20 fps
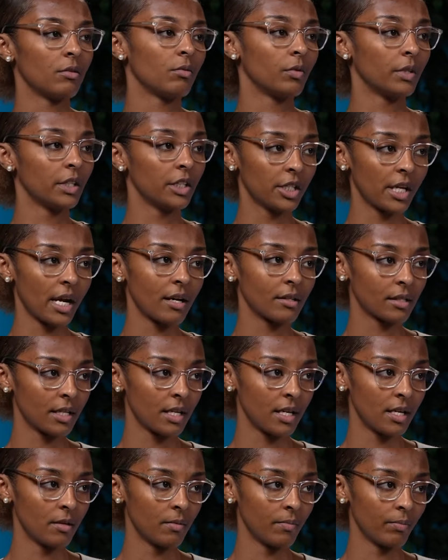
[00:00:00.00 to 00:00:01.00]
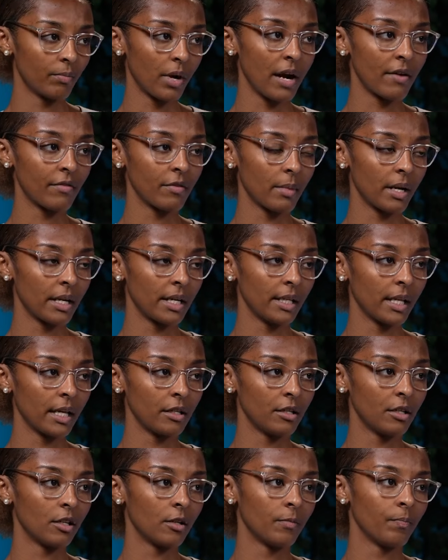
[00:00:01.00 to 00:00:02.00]
reached out to him, private money
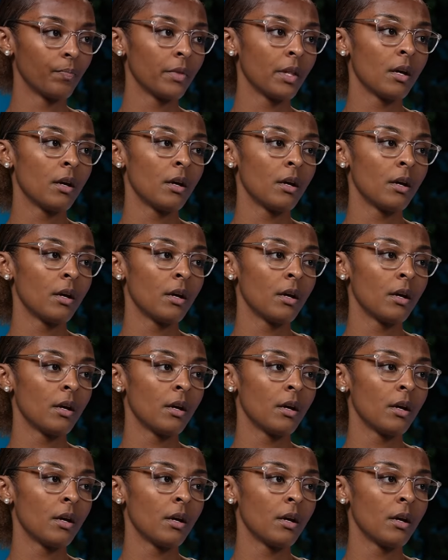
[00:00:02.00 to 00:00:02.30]
lender.